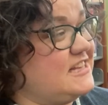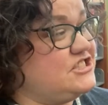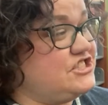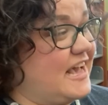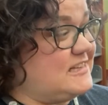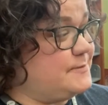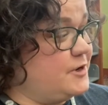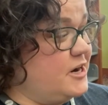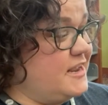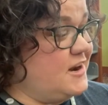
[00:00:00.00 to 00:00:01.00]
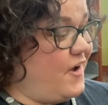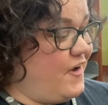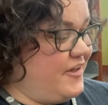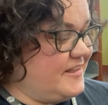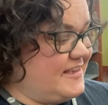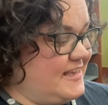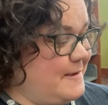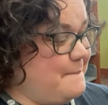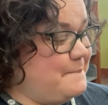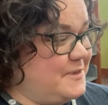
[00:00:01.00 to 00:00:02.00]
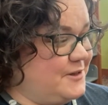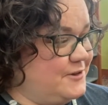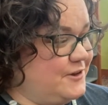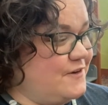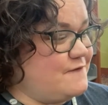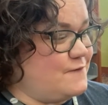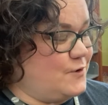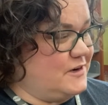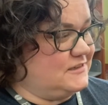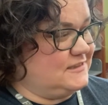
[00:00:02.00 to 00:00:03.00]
Jasper and Ollie Build a Fort.